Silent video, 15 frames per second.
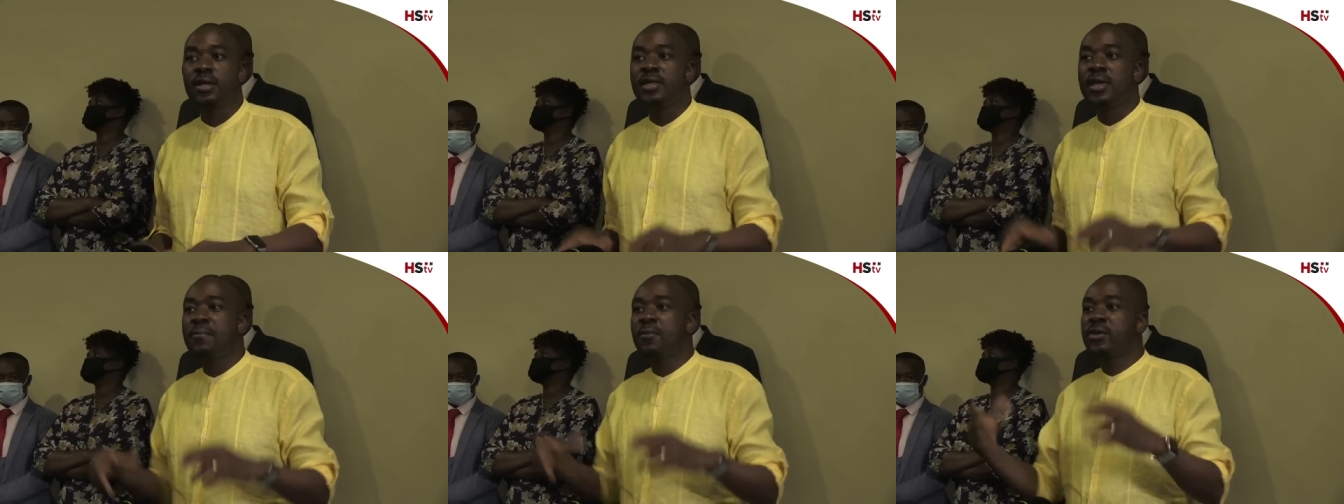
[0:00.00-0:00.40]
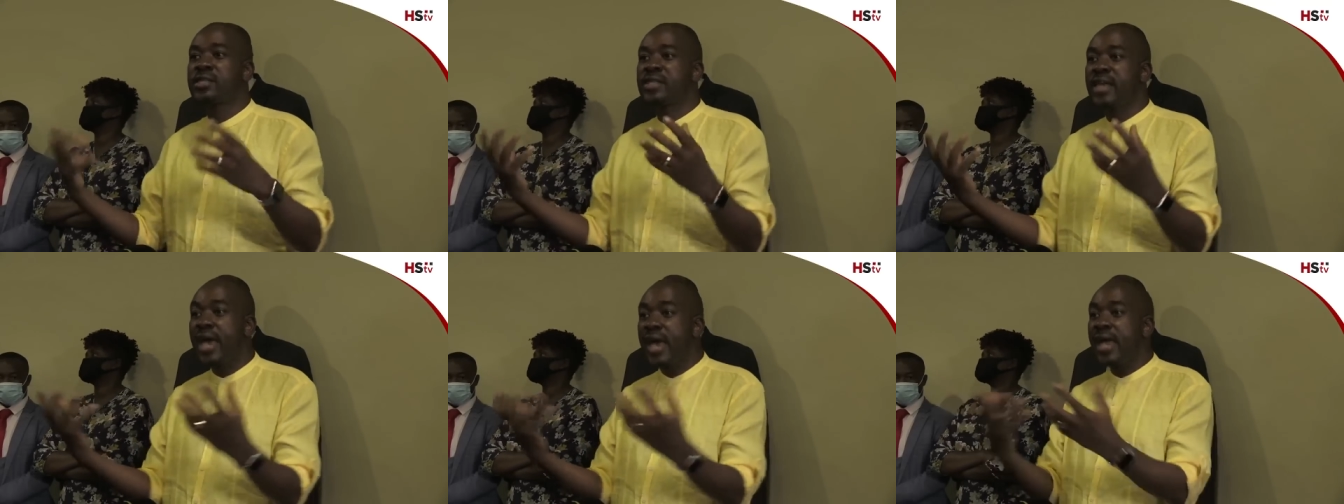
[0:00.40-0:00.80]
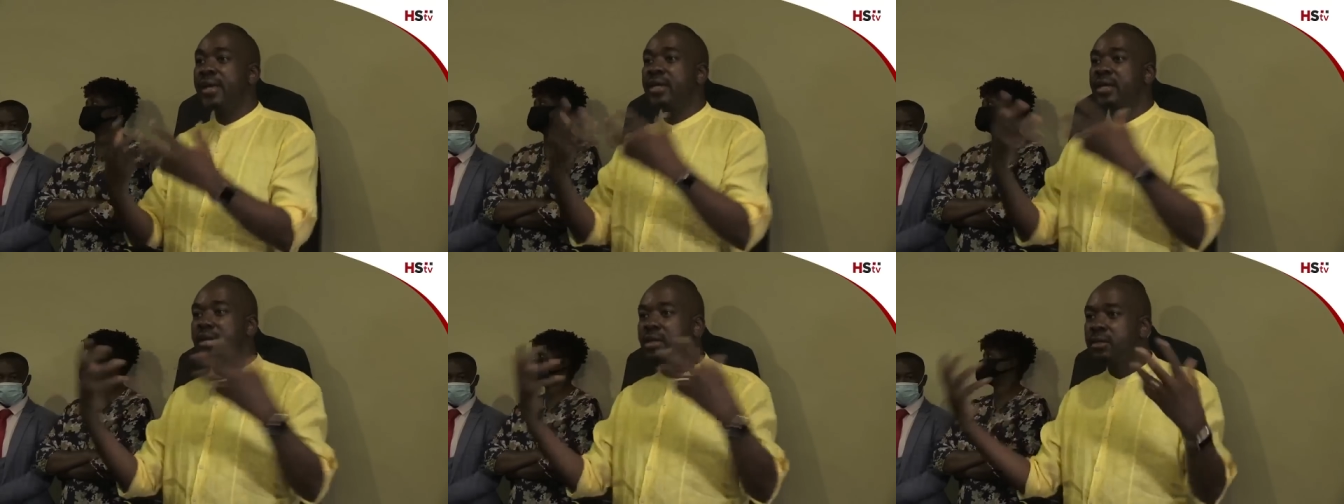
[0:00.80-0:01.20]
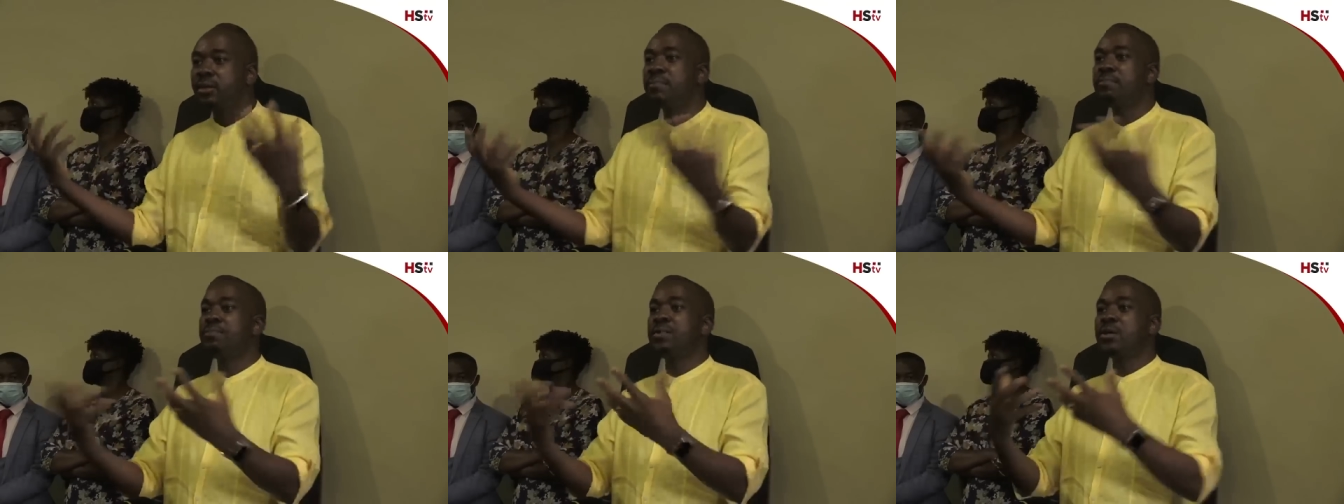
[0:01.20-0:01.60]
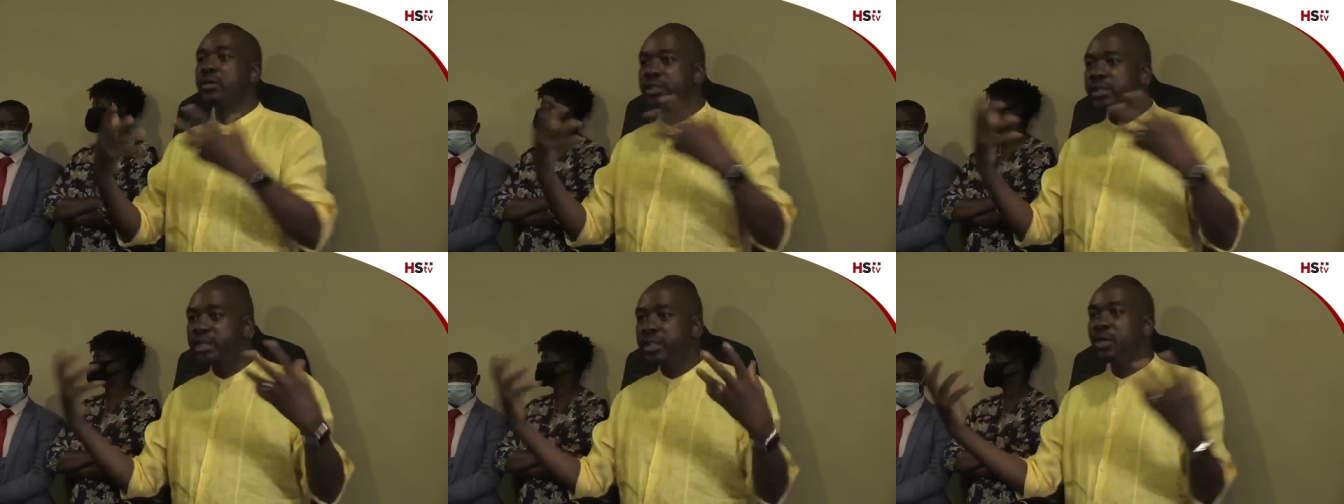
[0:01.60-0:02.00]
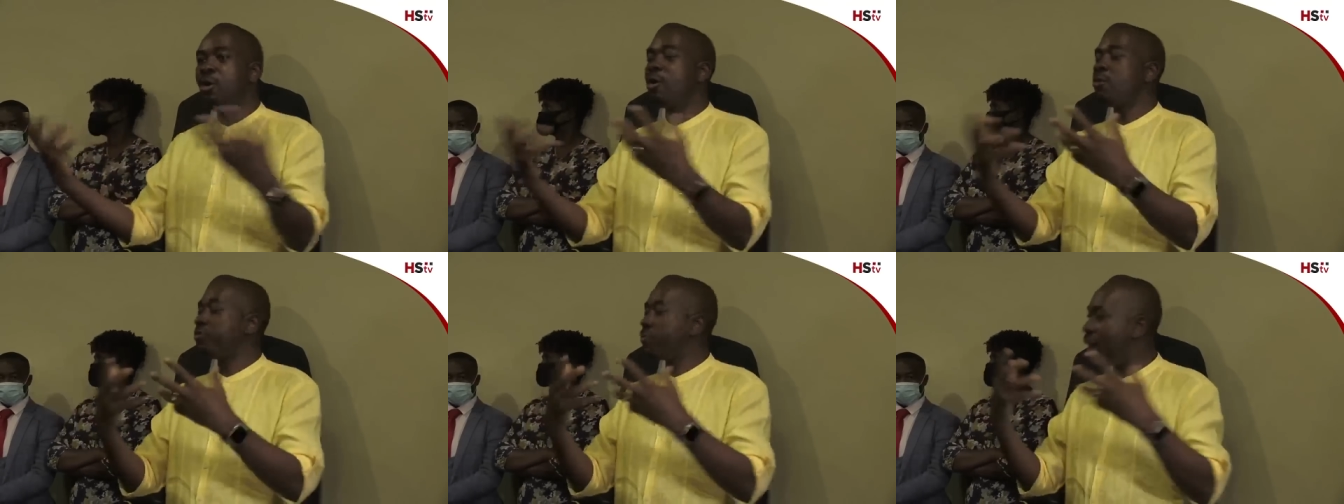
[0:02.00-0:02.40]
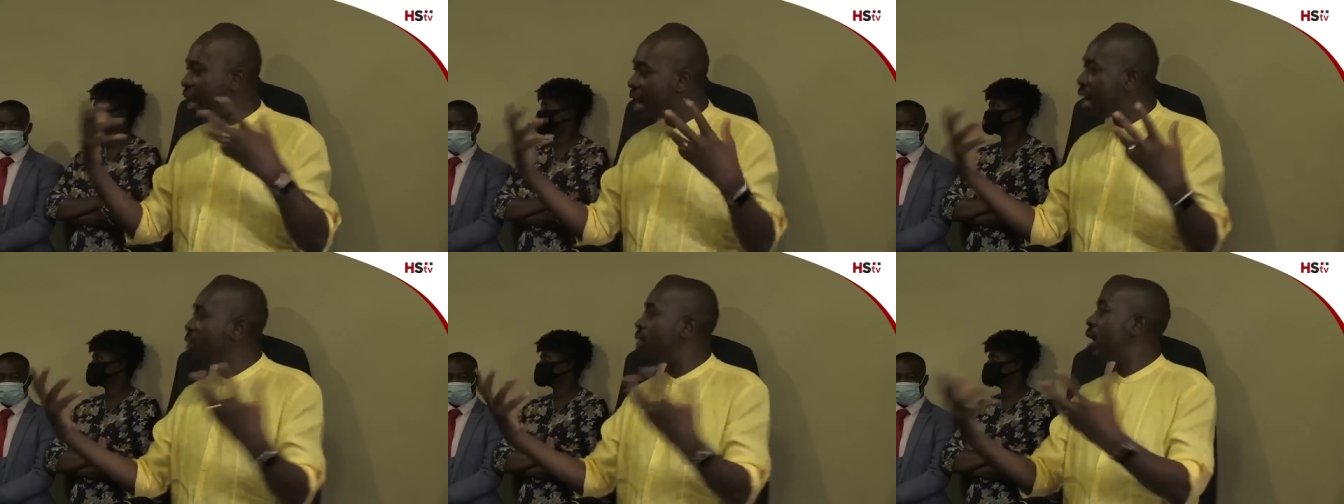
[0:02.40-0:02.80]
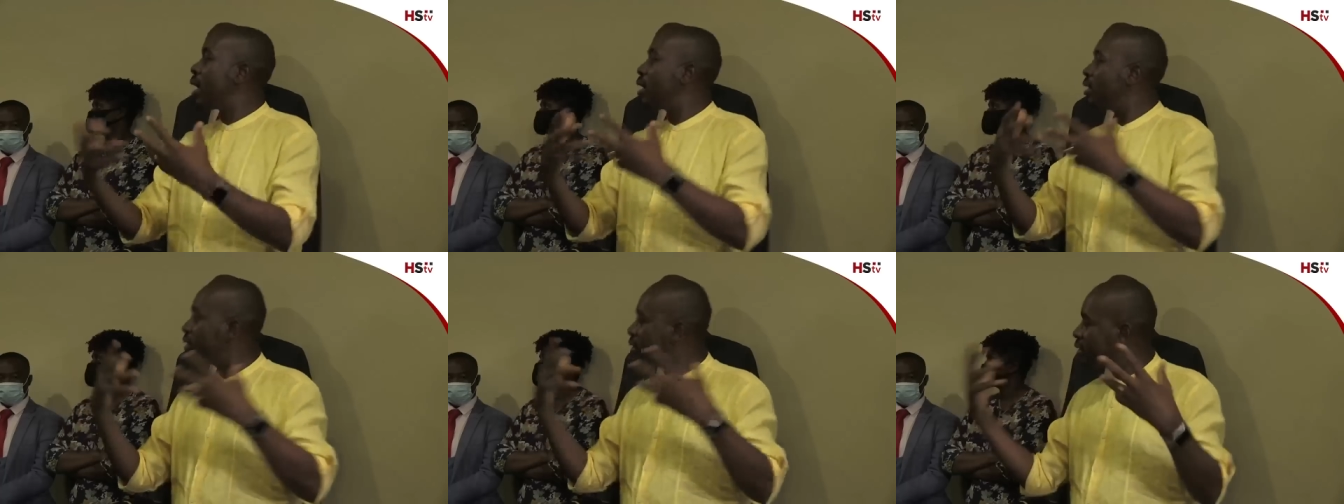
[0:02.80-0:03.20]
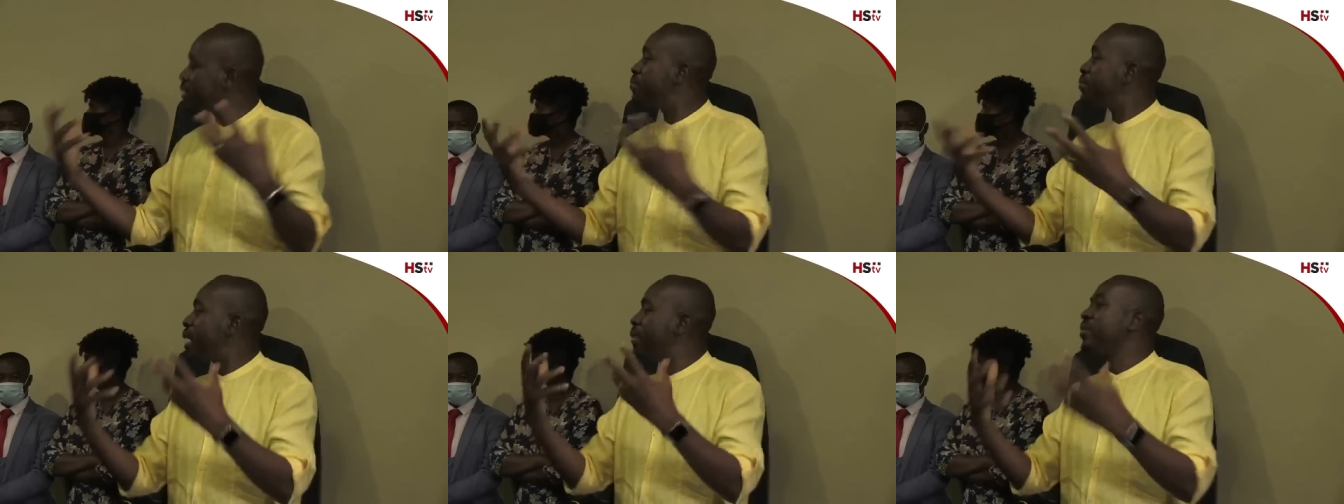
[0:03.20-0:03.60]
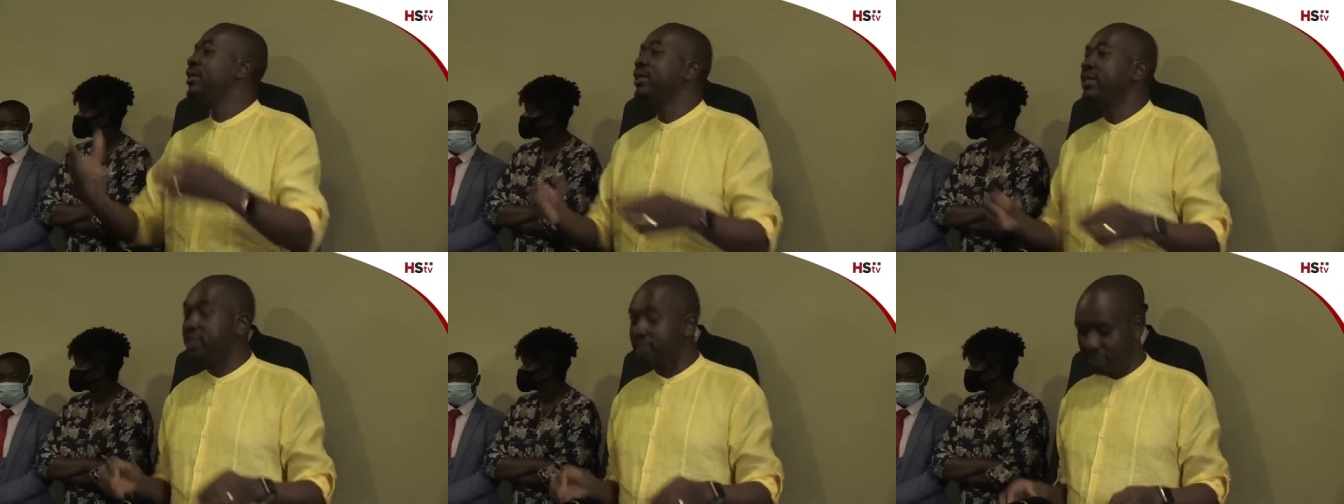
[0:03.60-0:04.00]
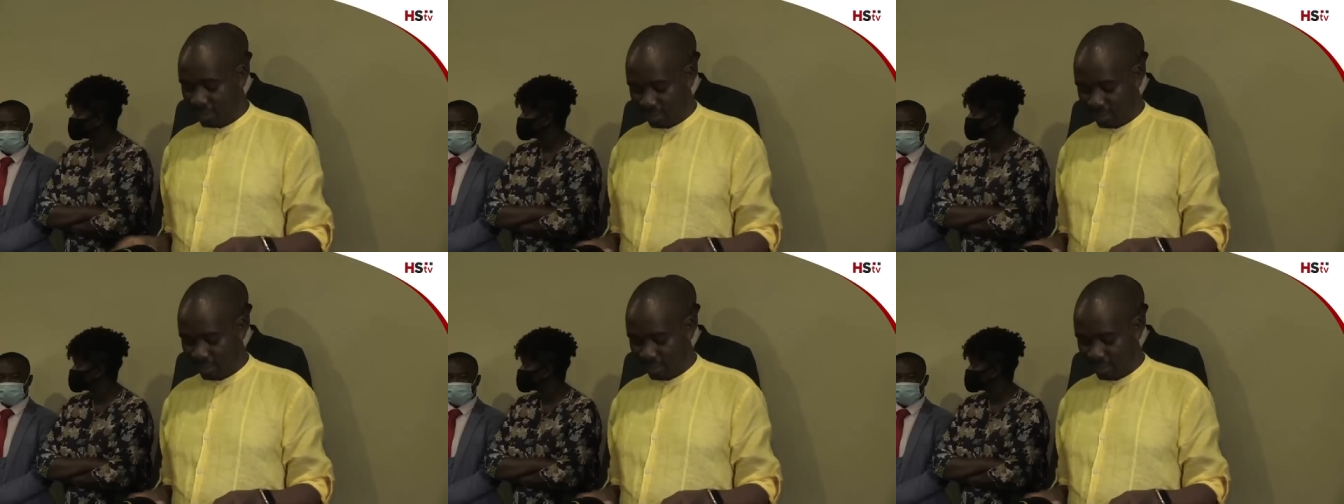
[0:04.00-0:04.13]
the mosaic beauty of our Zimbabweanness.